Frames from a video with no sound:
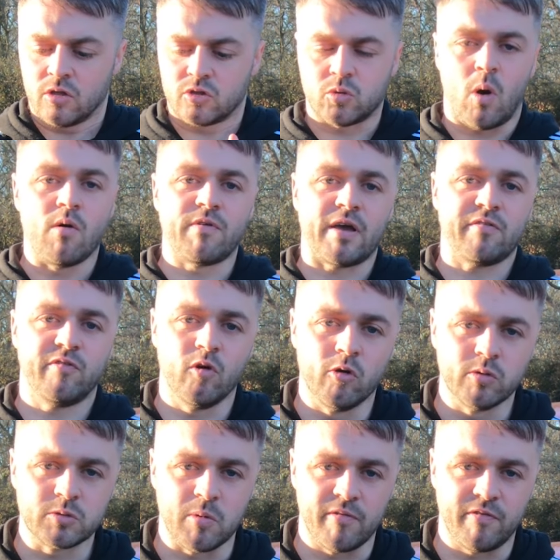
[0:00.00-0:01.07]

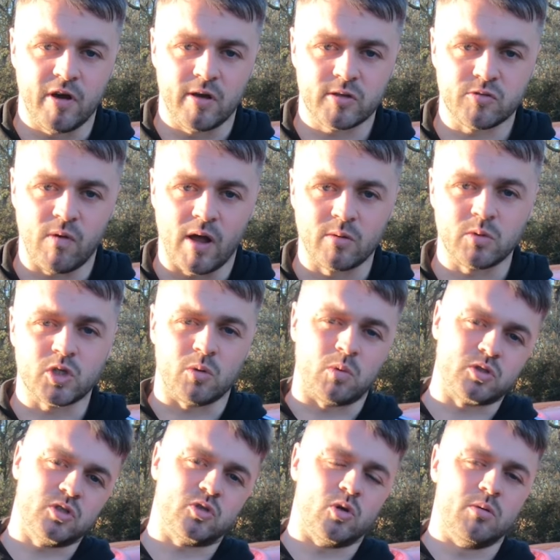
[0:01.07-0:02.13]
12.84 was my first run, which I
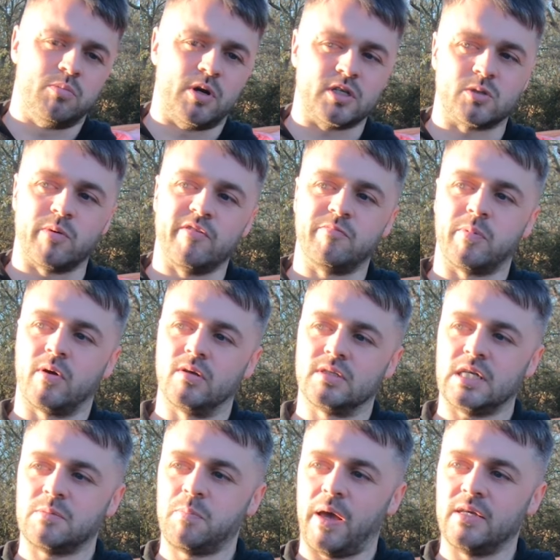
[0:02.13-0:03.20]
wasn't too impressed with because
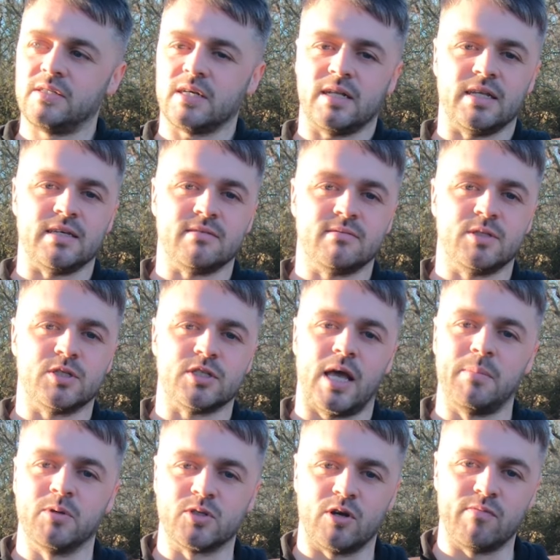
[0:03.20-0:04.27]
that's basically the
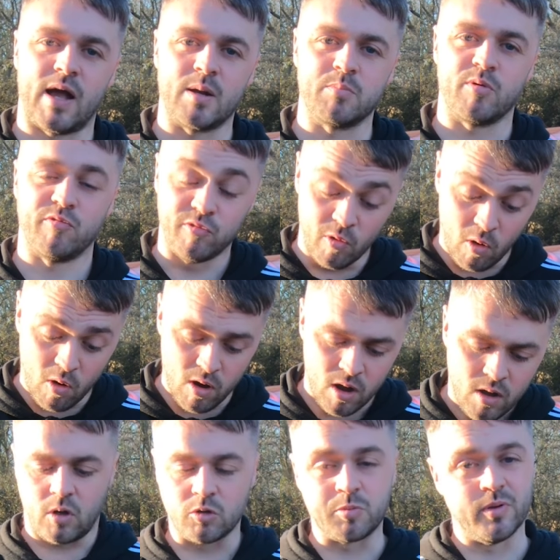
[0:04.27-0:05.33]
same as I ran before.
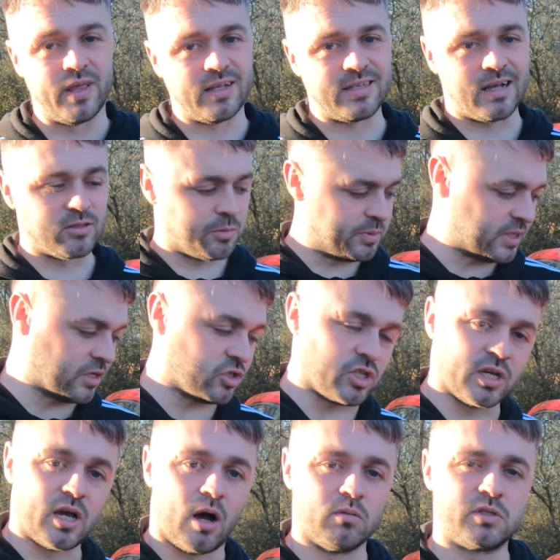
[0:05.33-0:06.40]
I was putting that down to
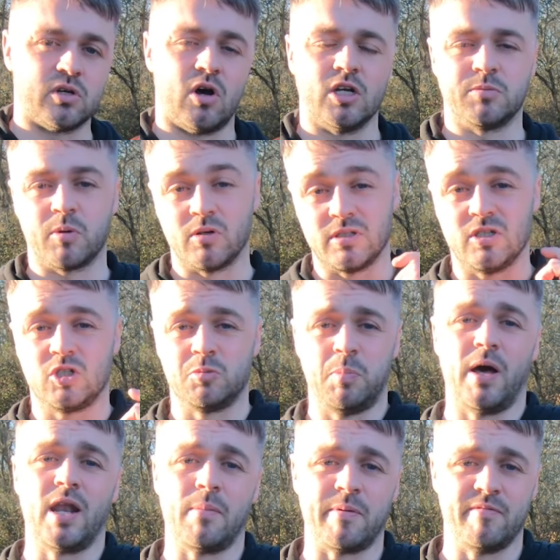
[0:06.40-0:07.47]
potentially cold tyres because it
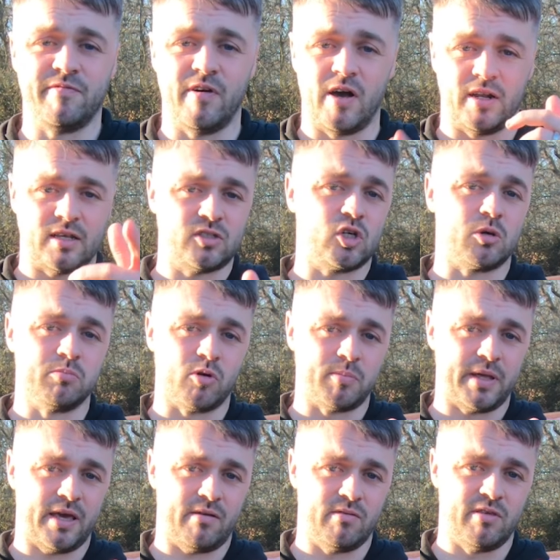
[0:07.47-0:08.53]
spun up in third, as you can
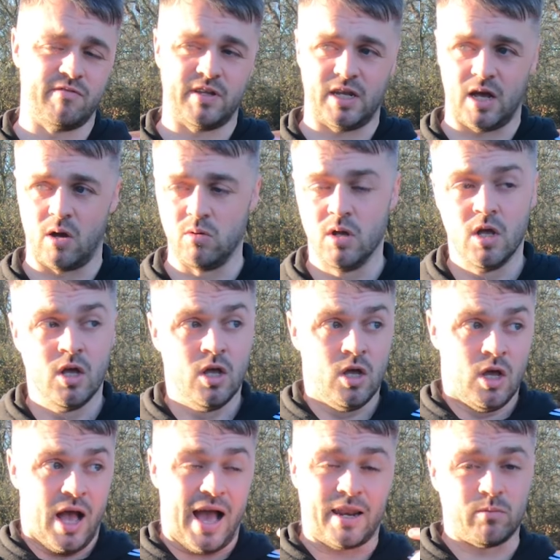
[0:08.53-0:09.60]
probably hear in the video,
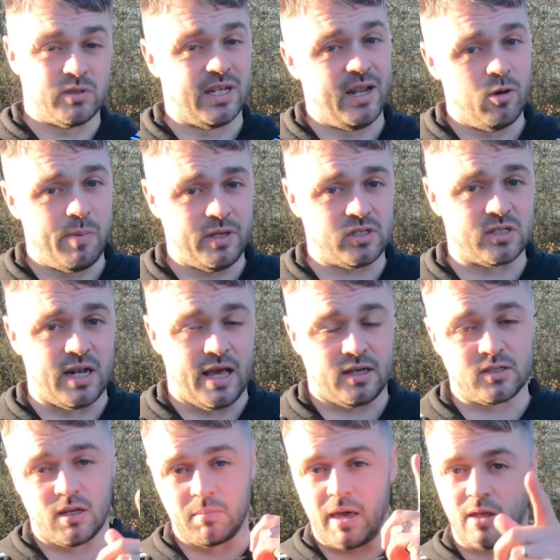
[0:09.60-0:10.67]
and it was a little bit
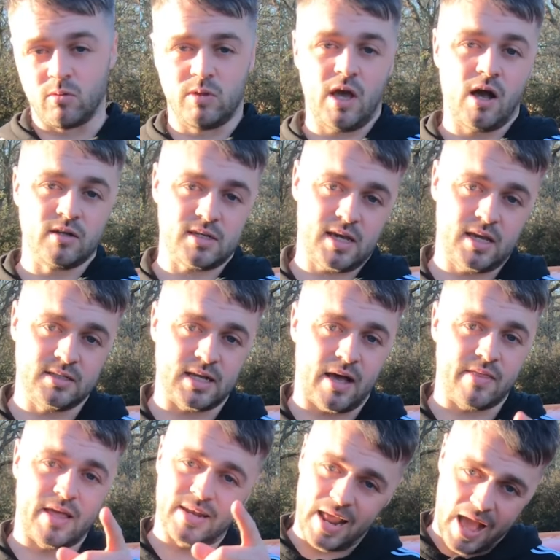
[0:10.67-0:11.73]
slick, so I'm getting all the RDEs
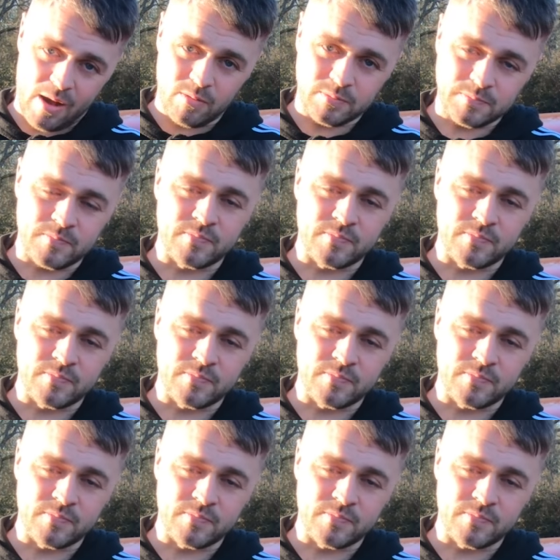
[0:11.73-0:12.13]
out there now.